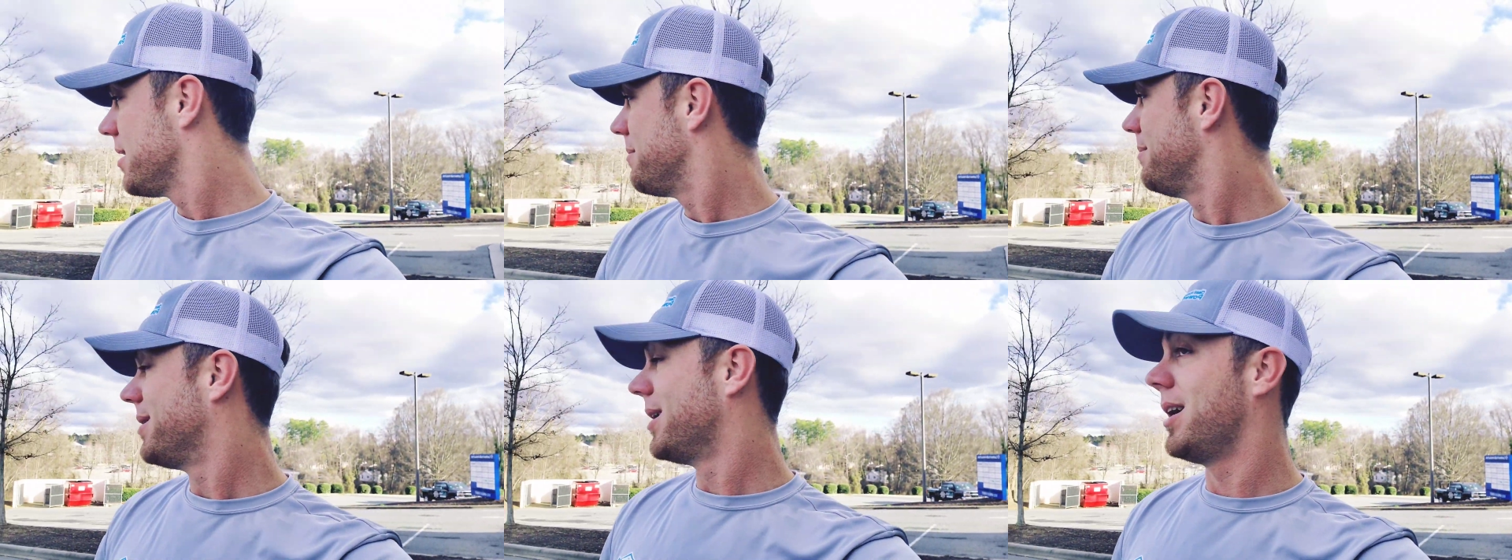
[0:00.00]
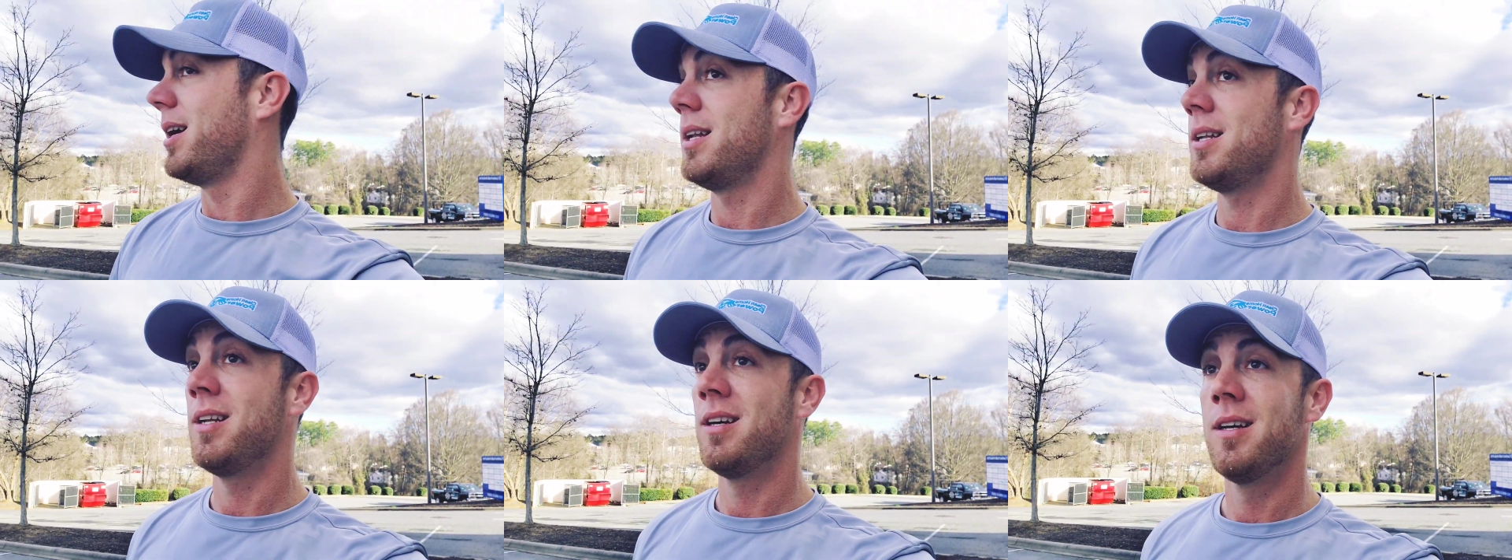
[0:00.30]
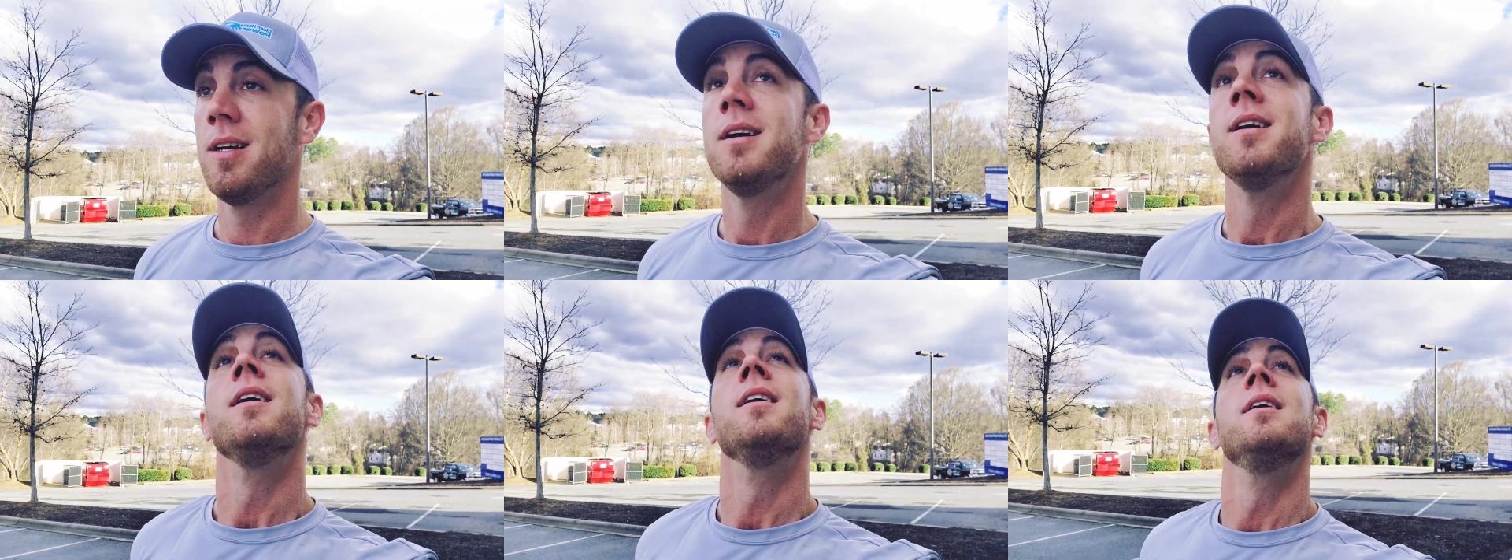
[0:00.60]
But
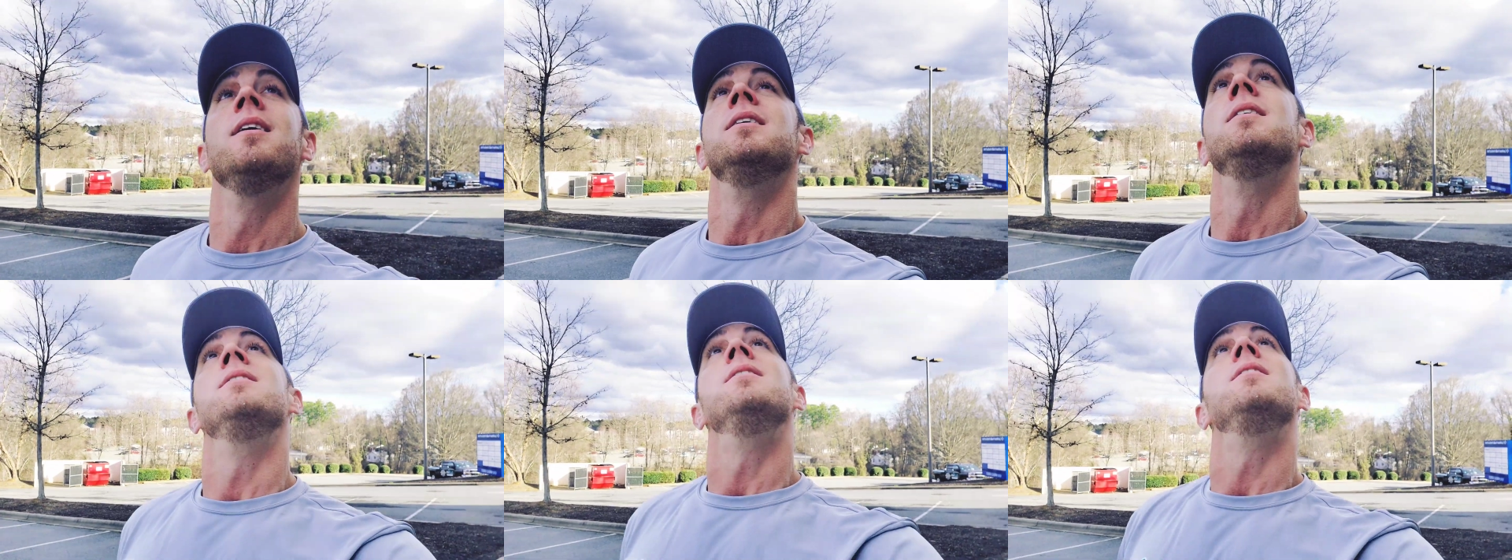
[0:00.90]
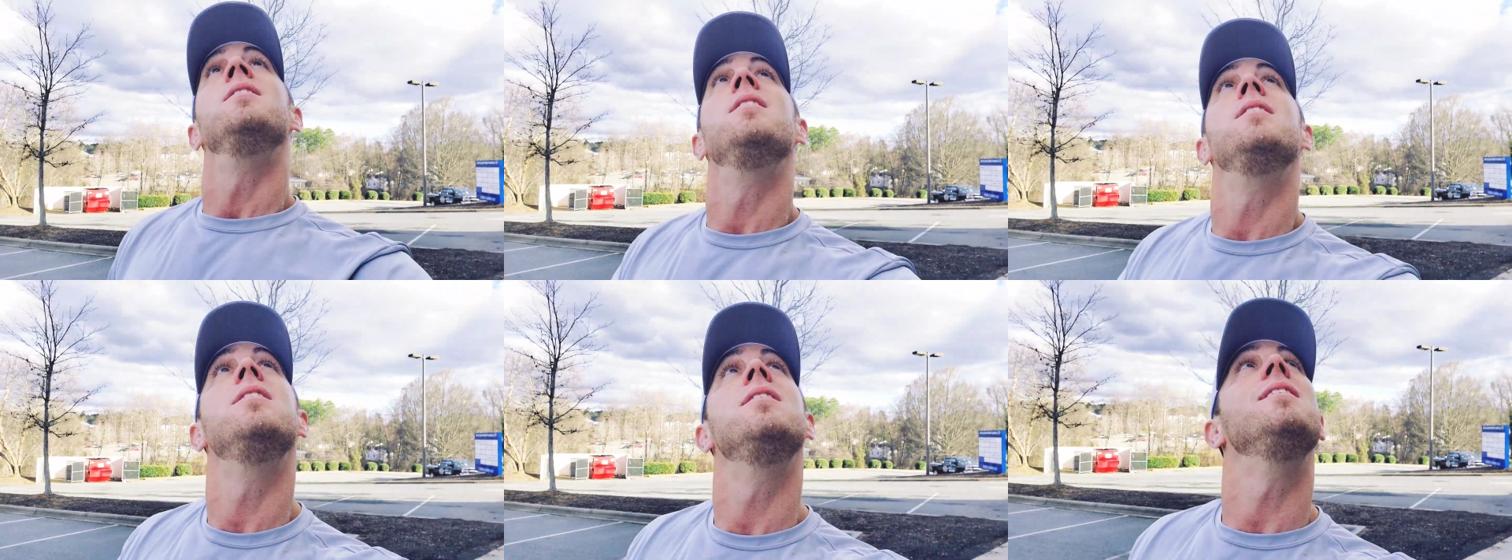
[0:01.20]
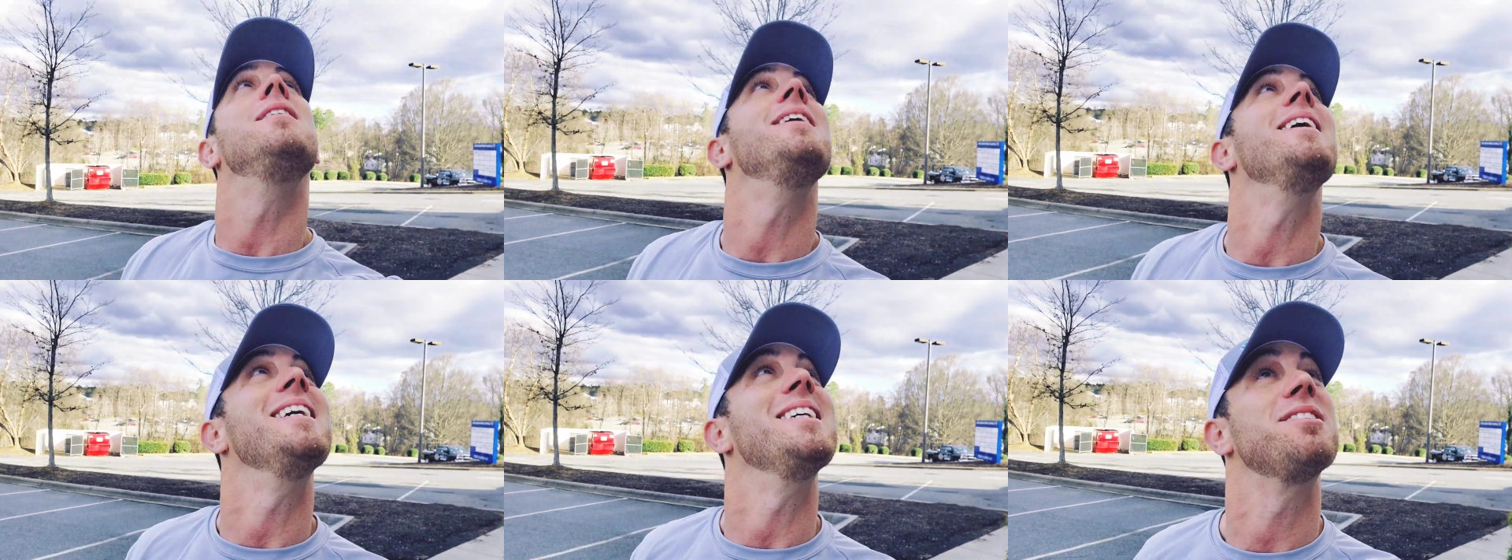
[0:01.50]

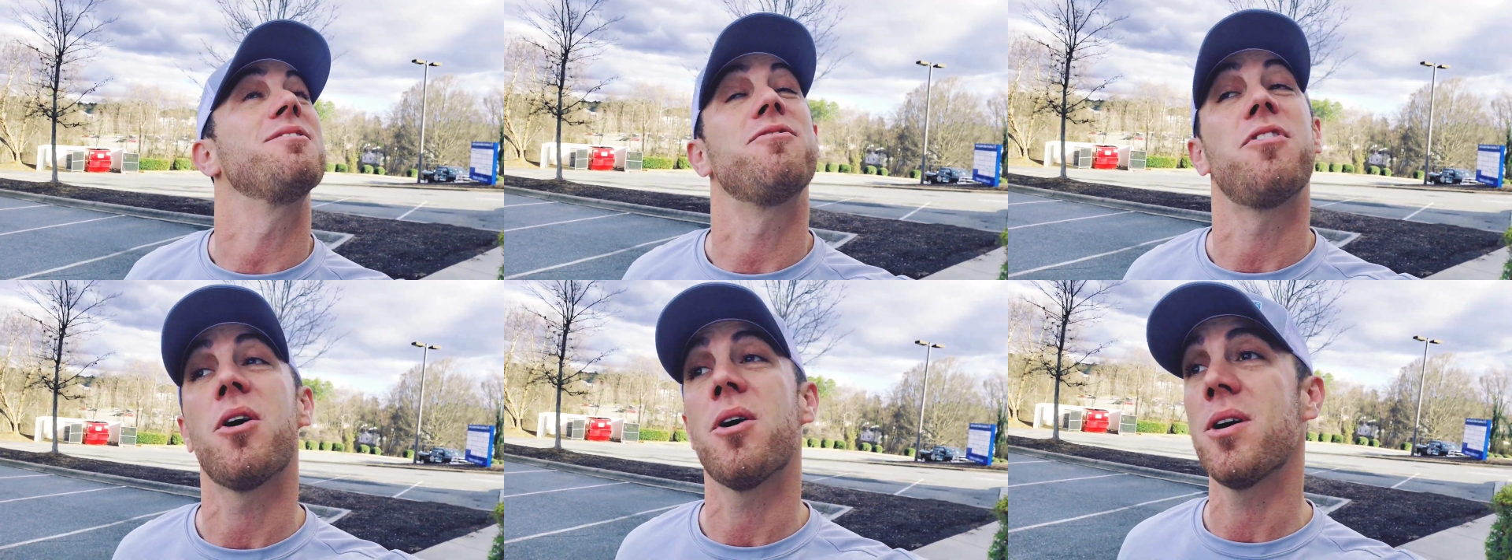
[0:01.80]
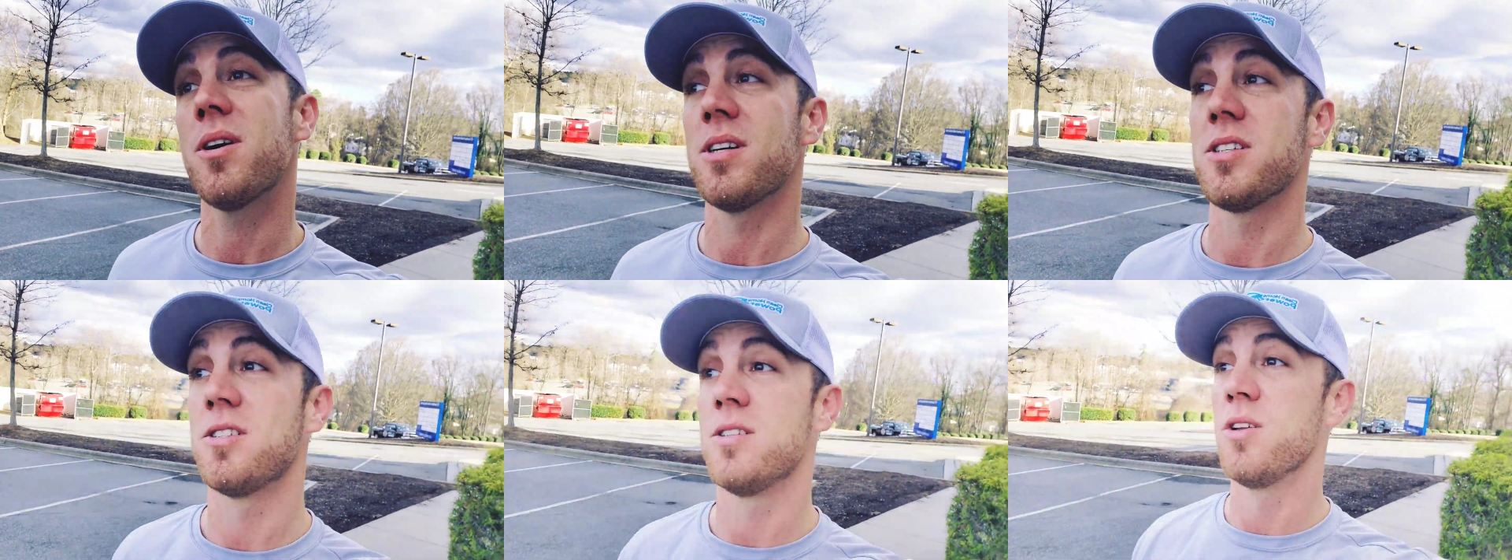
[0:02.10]
as far as